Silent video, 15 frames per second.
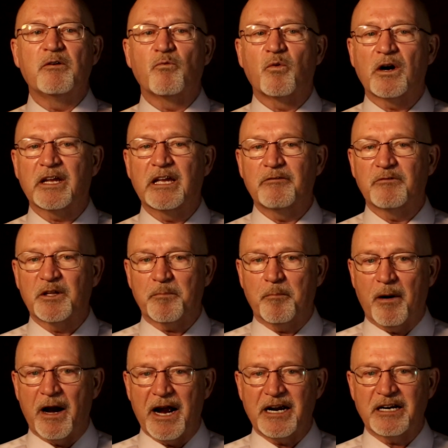I've been working
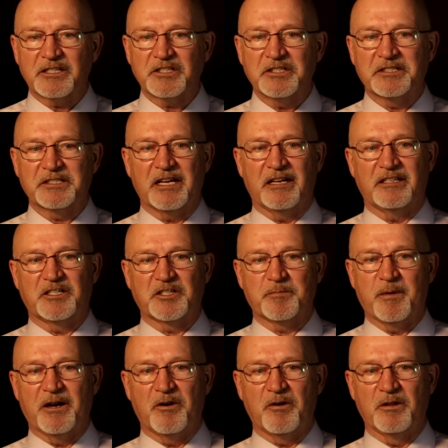with buyers and
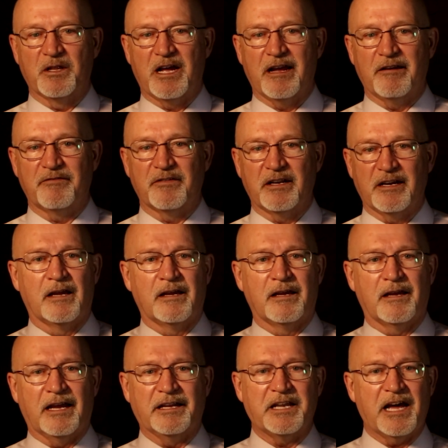sellers my whole life,
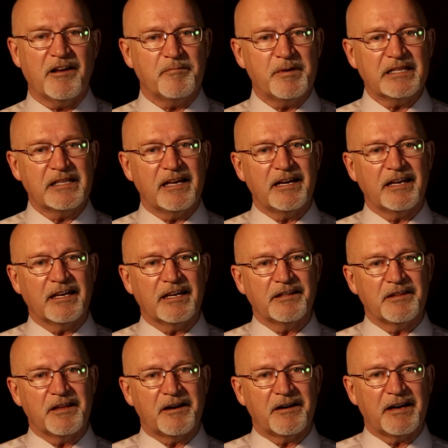and I've been
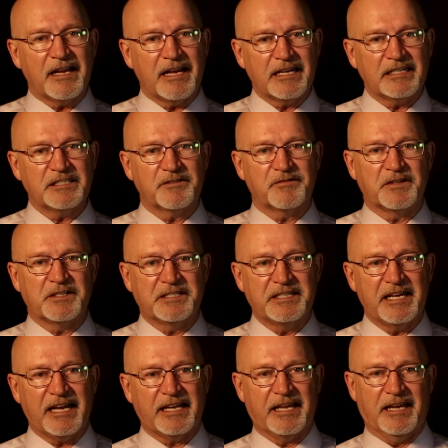getting in their heads
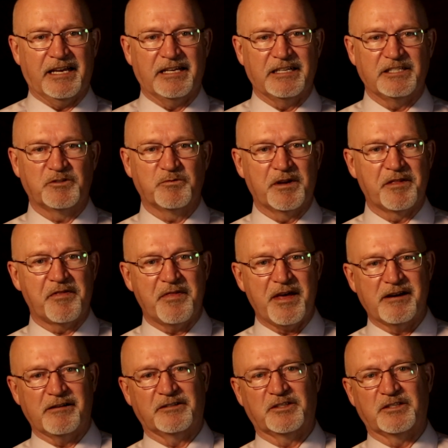for decades
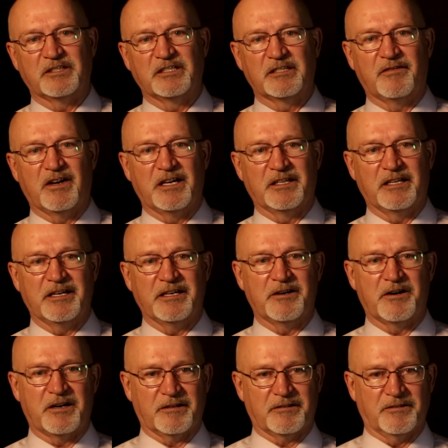with thousands of
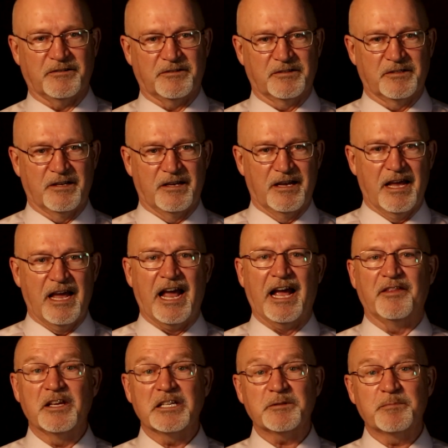online articles.
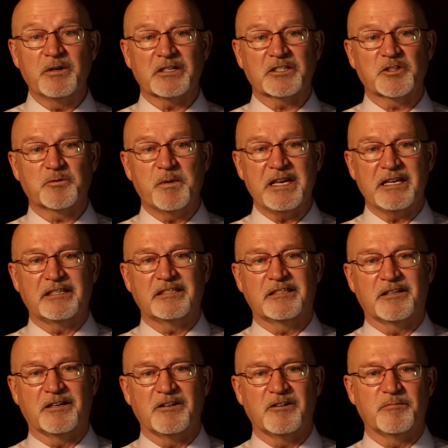And this book
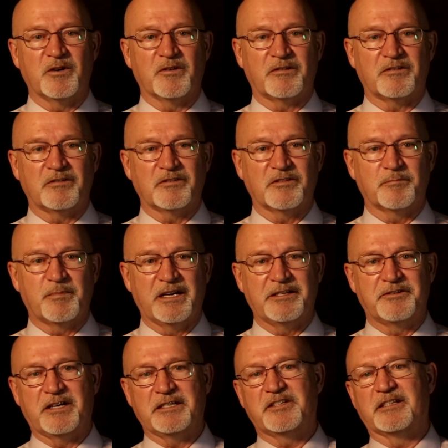speaks to
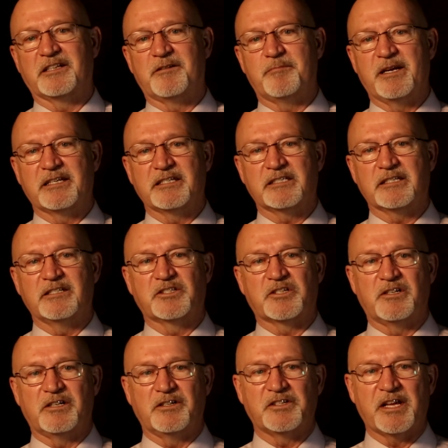homeowners by addressing their biggest
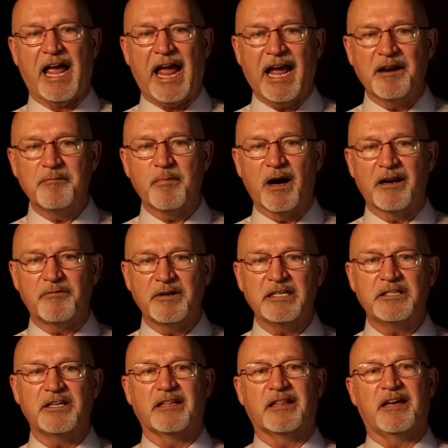concerns and by
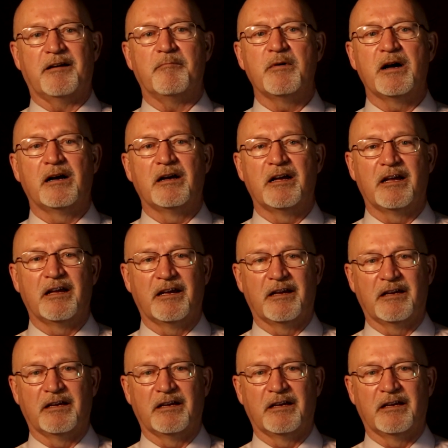reaching them